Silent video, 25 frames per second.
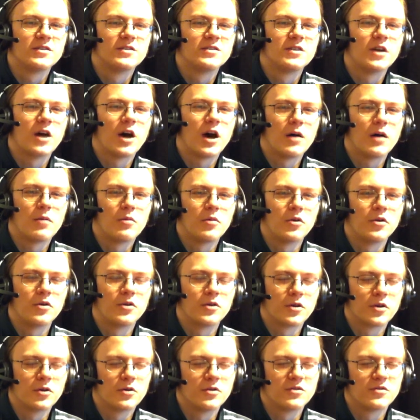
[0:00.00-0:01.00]
stop her
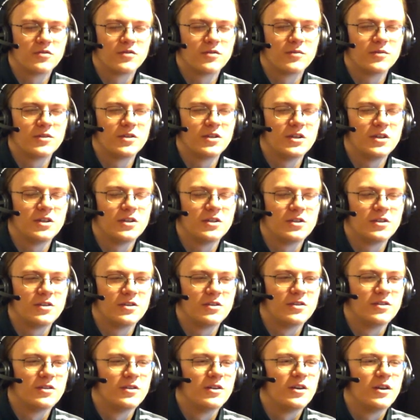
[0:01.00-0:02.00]
coach from
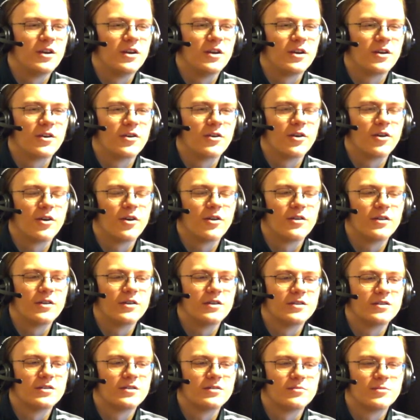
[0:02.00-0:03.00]
teaching her all
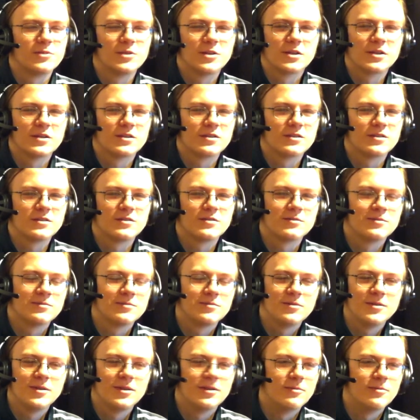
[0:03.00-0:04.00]
this, because
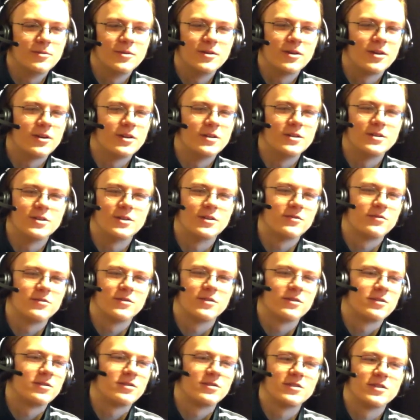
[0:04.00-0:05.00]
we all know
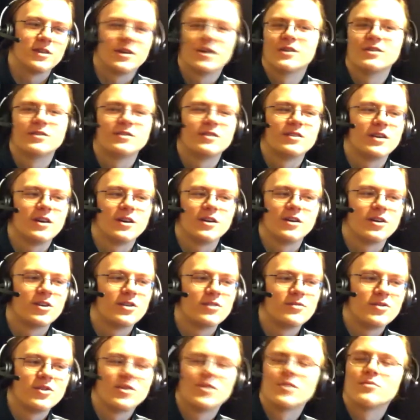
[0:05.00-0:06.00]
Fluttershy is not going
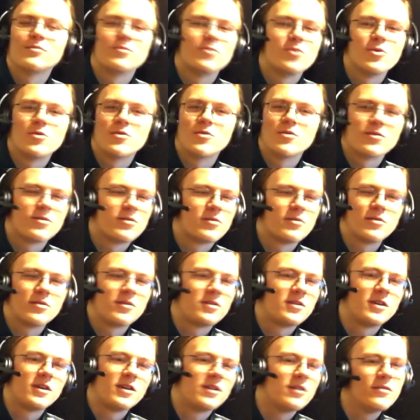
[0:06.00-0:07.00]
to become more
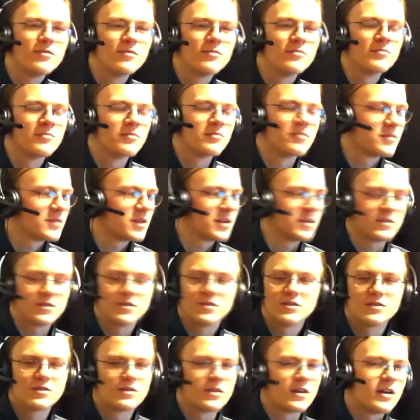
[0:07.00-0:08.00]
authoritative. That's
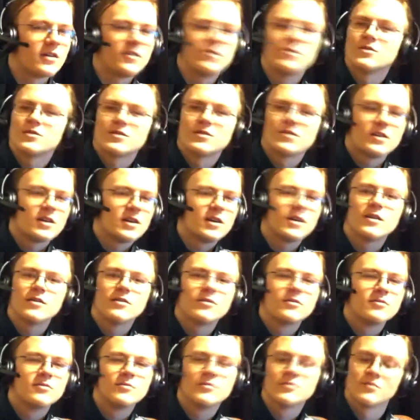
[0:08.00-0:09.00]
just not her style.